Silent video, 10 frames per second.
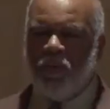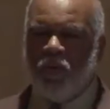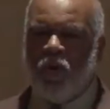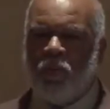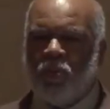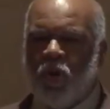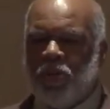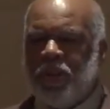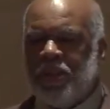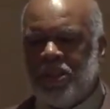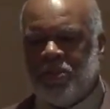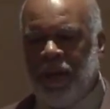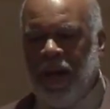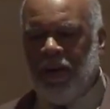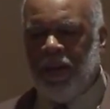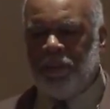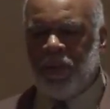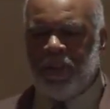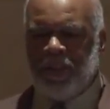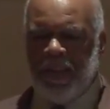wrong, more than a disparity,
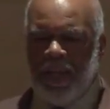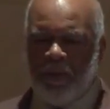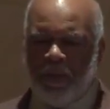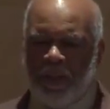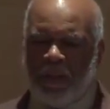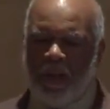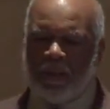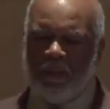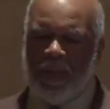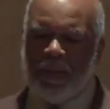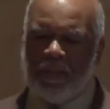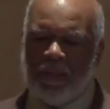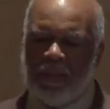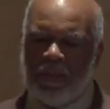because inequity talks about